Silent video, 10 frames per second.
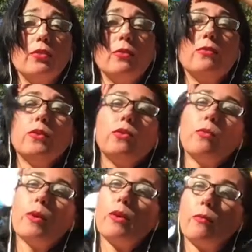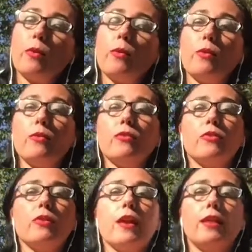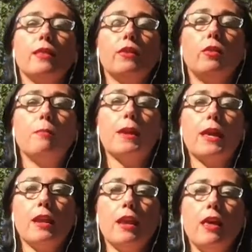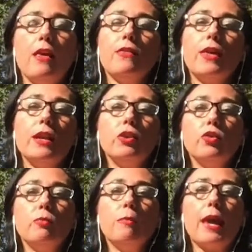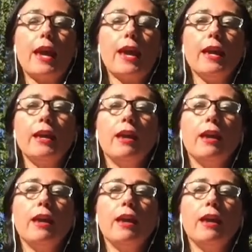to, if you don't want to rehearse that little bit, then you may.